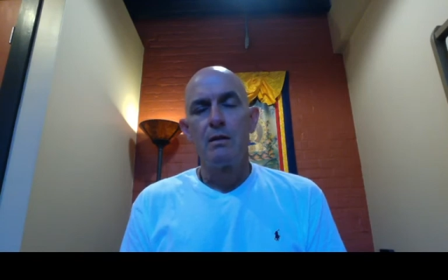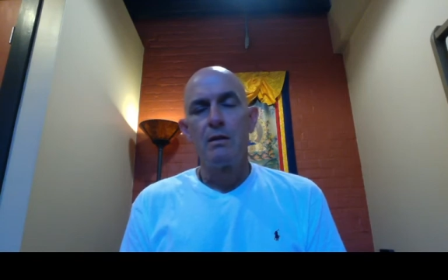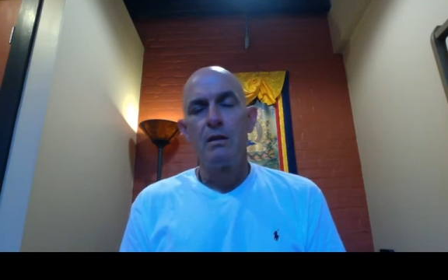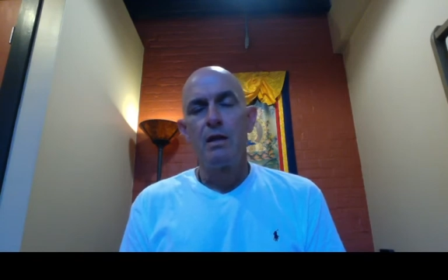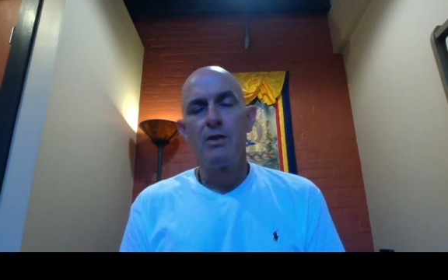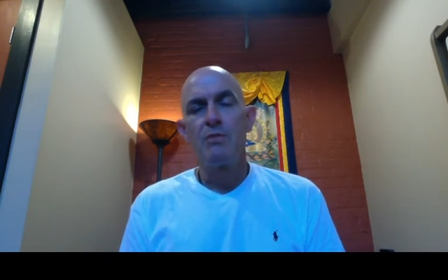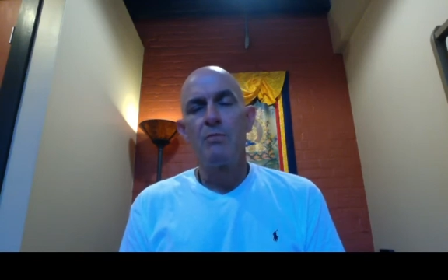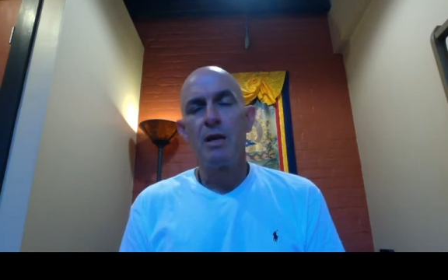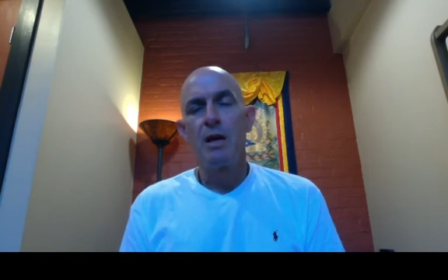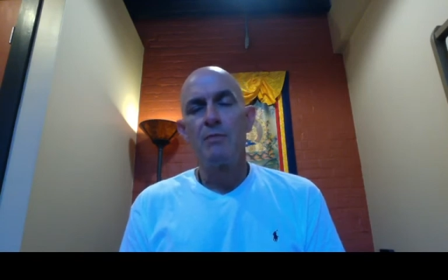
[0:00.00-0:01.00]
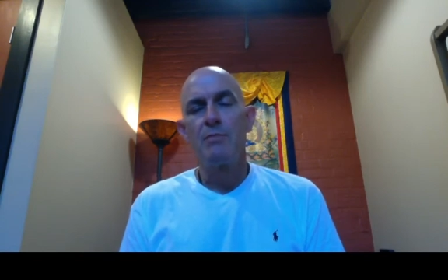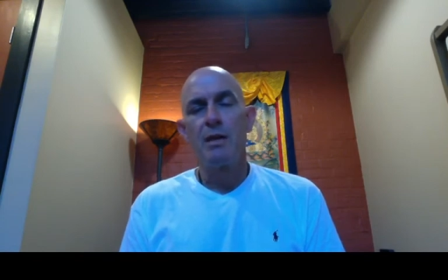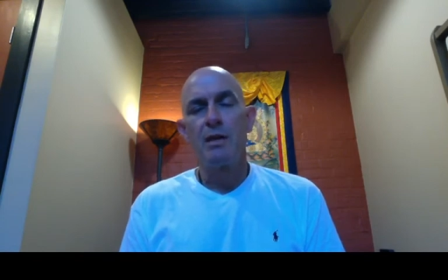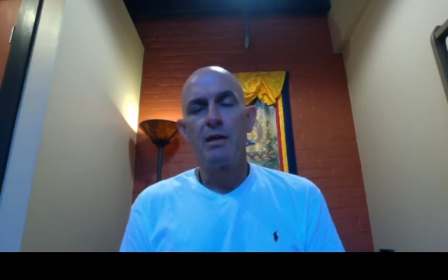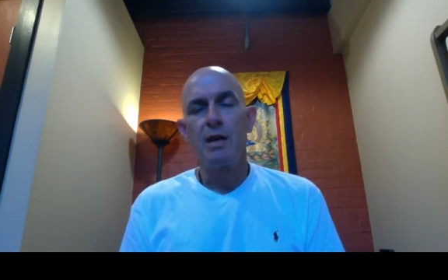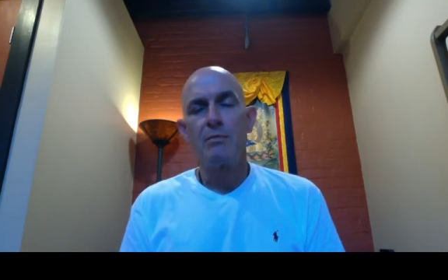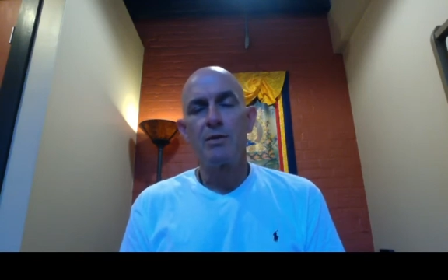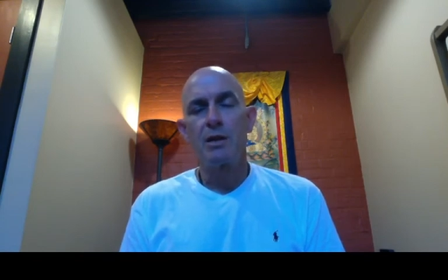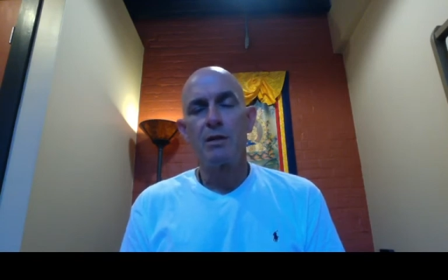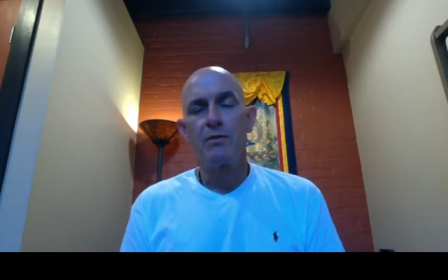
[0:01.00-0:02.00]
It is beyond being an
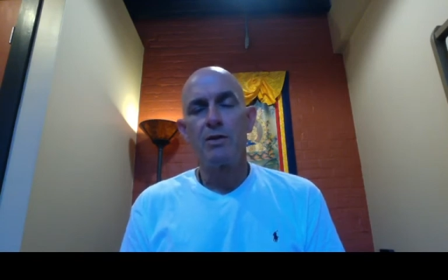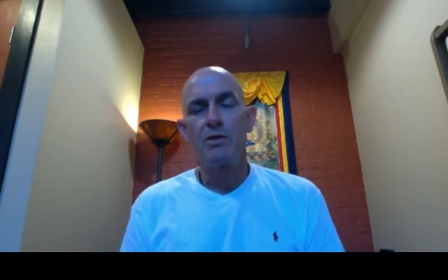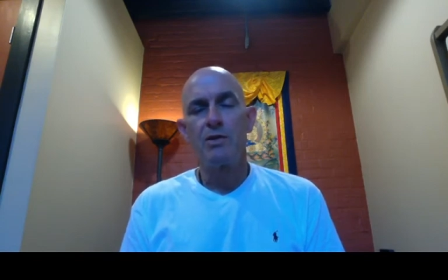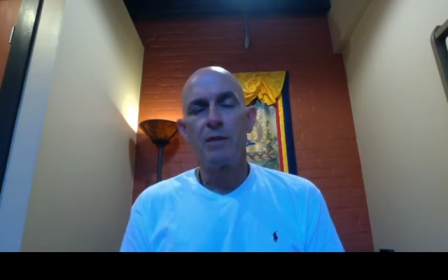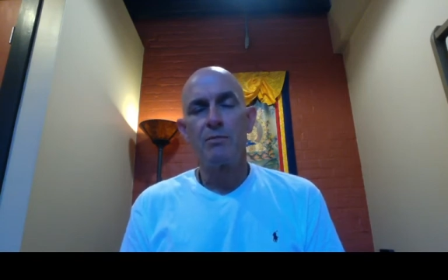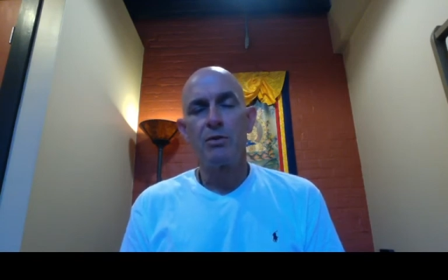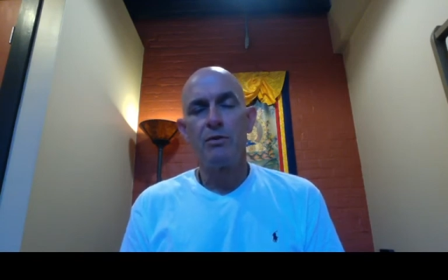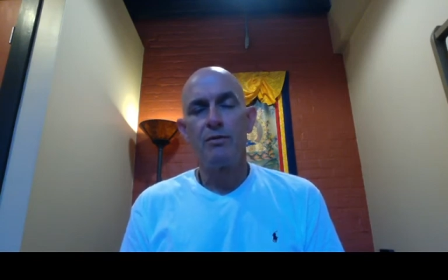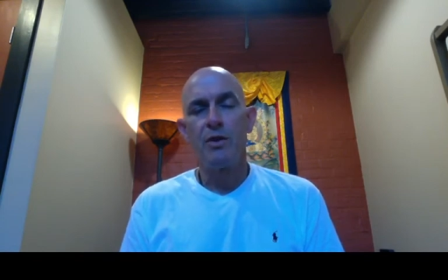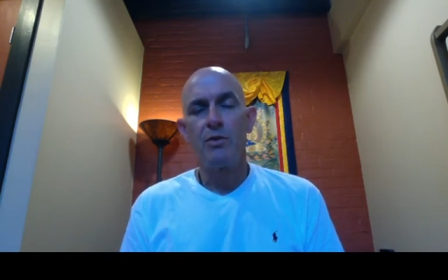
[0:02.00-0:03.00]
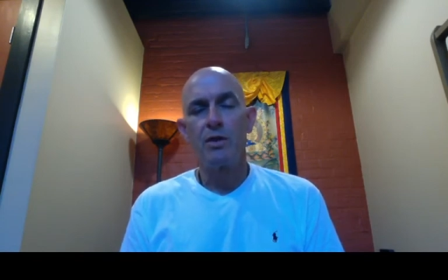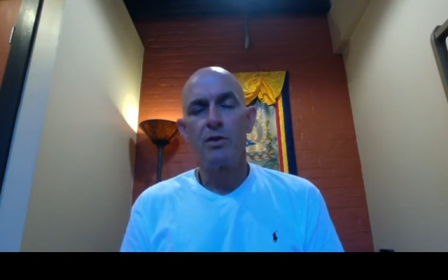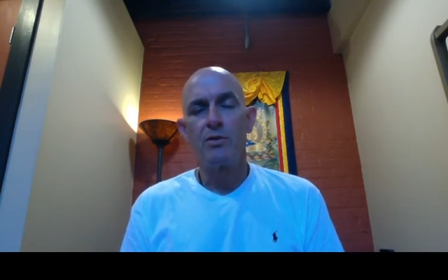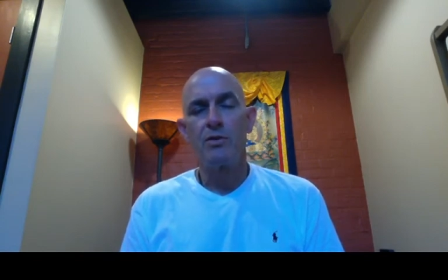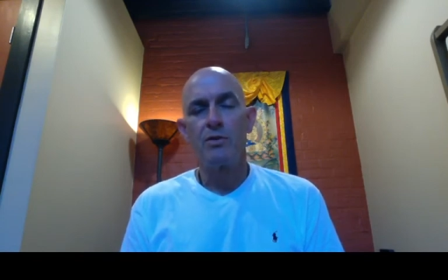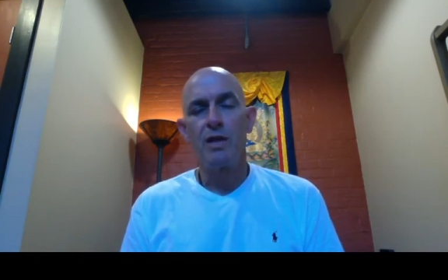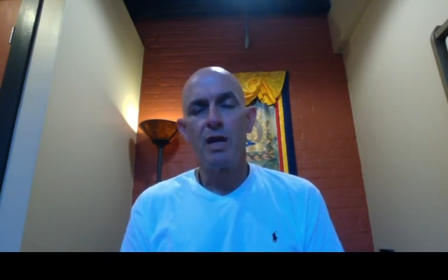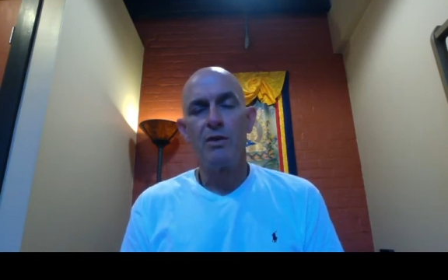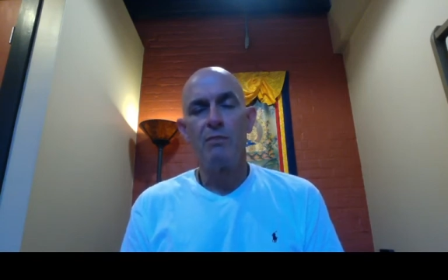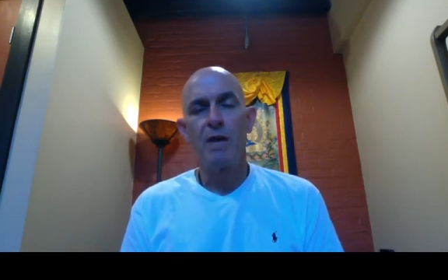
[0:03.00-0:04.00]
object of conceptual focus, and
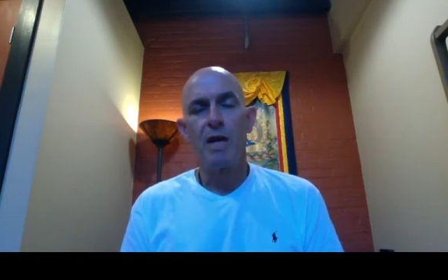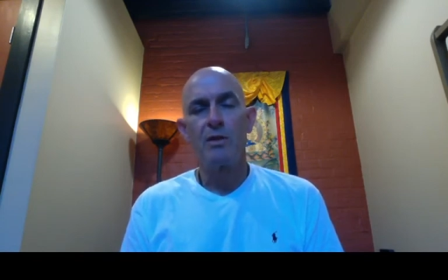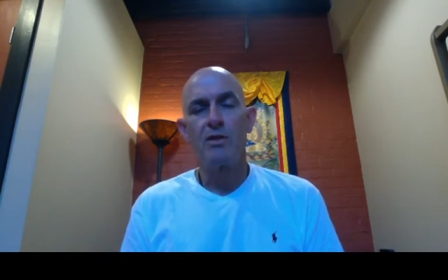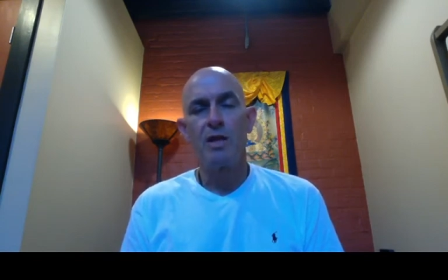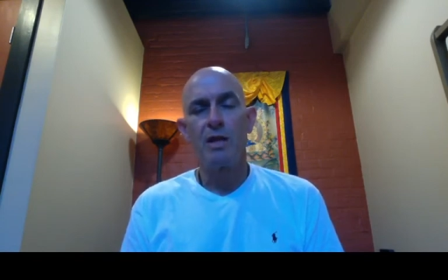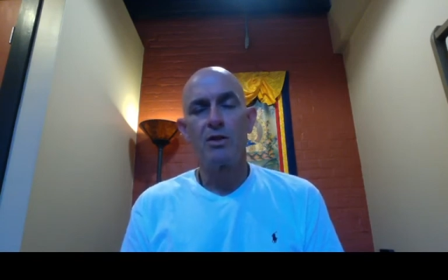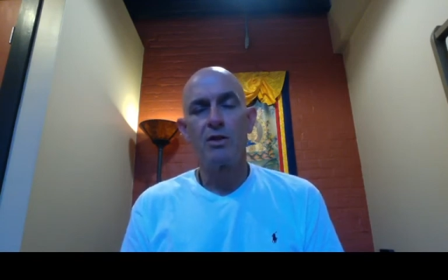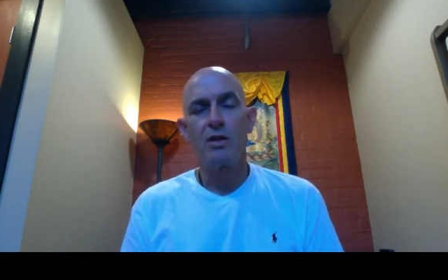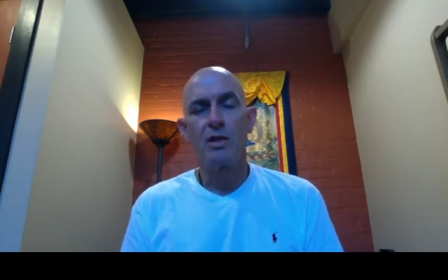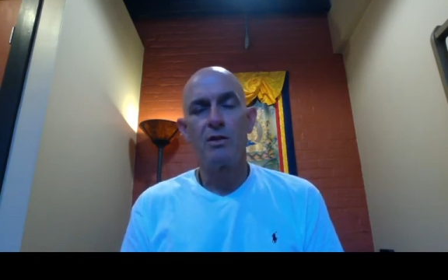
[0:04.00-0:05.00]
the mind's nature is